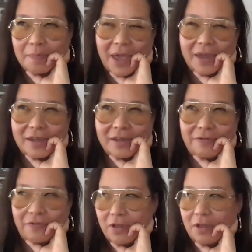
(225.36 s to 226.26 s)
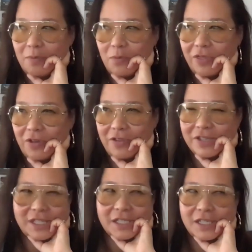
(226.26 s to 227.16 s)
Petty film with all the
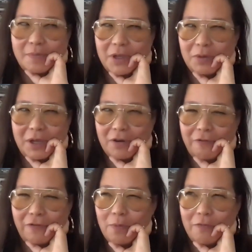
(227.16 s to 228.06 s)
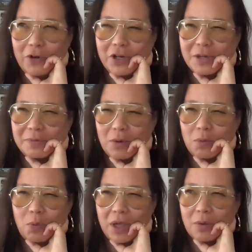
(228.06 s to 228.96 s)
16 millimeter film footage? I'm like,
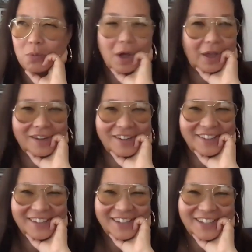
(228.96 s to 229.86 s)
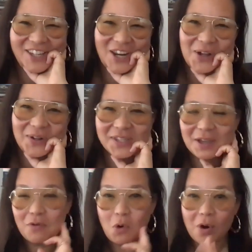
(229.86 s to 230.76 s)
wait, what? You know, it's like,
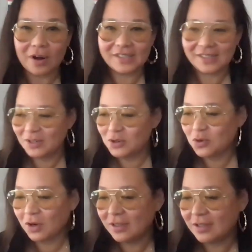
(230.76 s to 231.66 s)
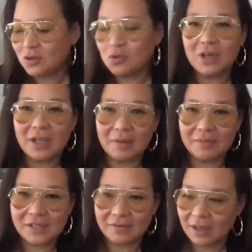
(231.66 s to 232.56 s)
of course, it's a dr- it's a dream
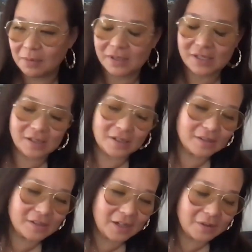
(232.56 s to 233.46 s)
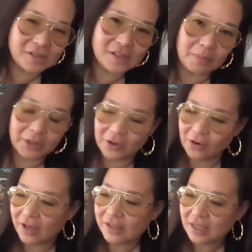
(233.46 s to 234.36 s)
to be able to, you know, stumble
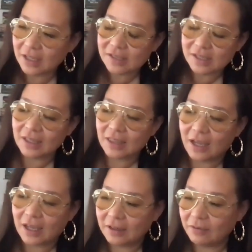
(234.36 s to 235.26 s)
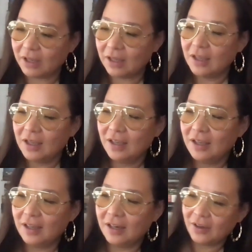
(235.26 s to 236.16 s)
across things like that. And we,
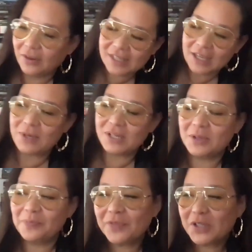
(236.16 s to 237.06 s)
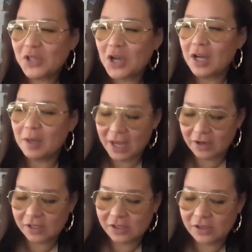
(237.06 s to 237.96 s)
you know, it's like we talk about
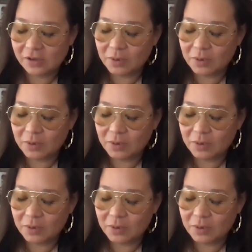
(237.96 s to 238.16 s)
it too.